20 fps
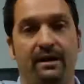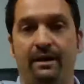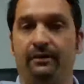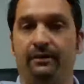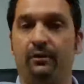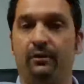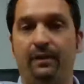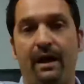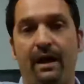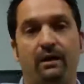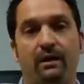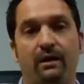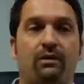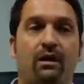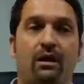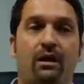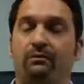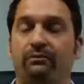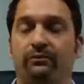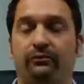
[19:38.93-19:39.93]
And go that
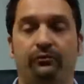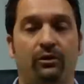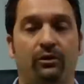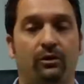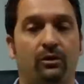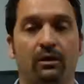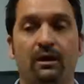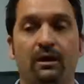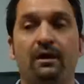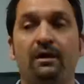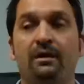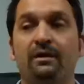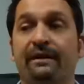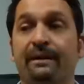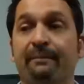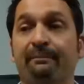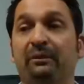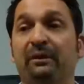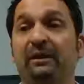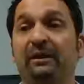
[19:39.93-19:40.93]
route. So
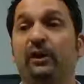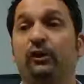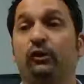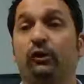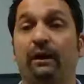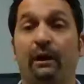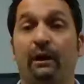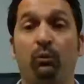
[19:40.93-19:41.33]
completely agree.